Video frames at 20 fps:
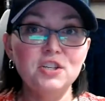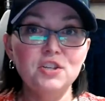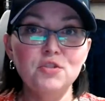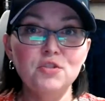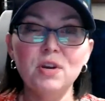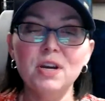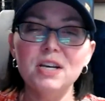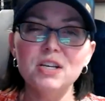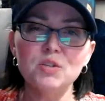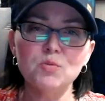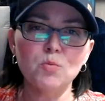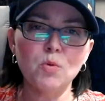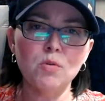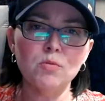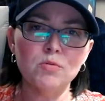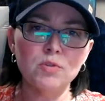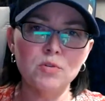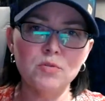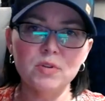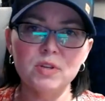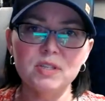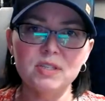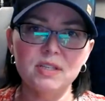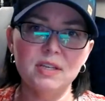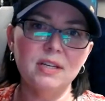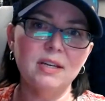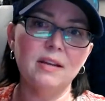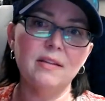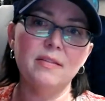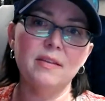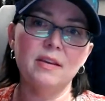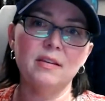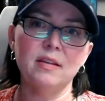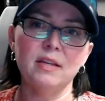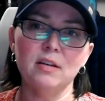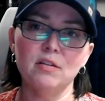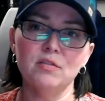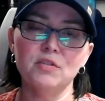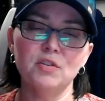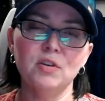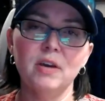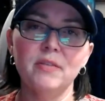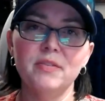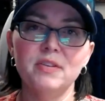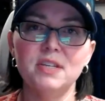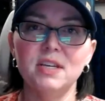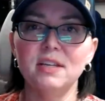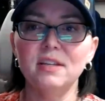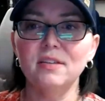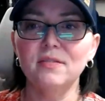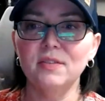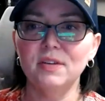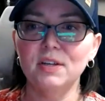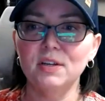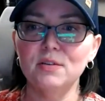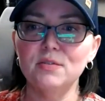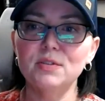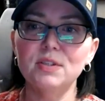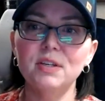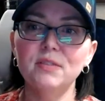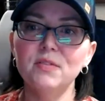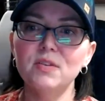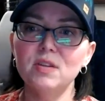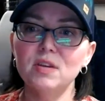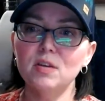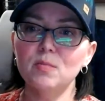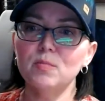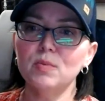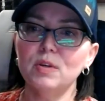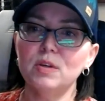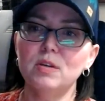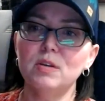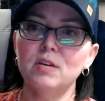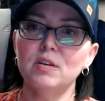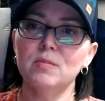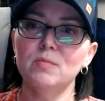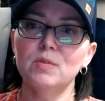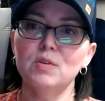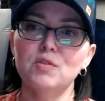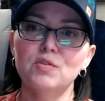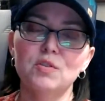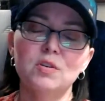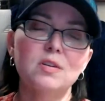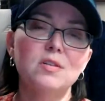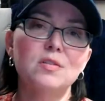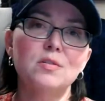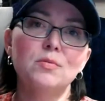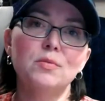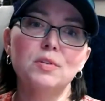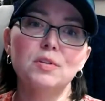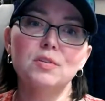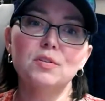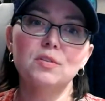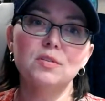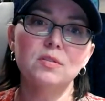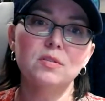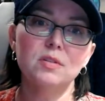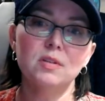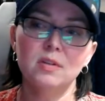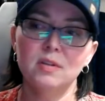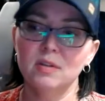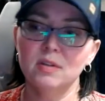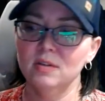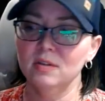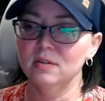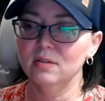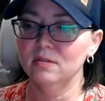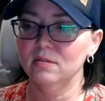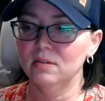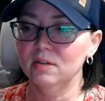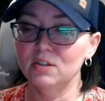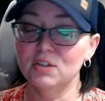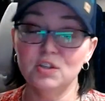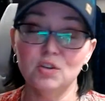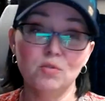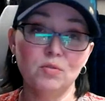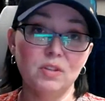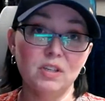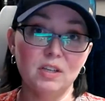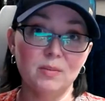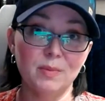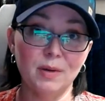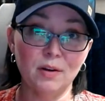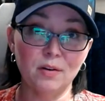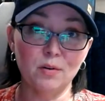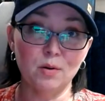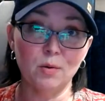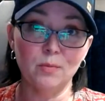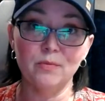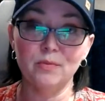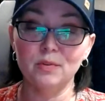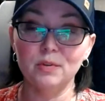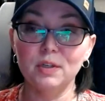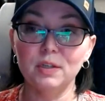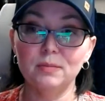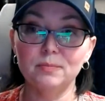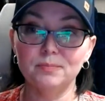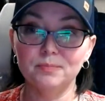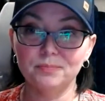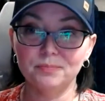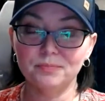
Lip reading: You guys won't notice anything. Like, I'll still have the daily videos and everything, but you shouldn't notice. It should only get better, hopefully.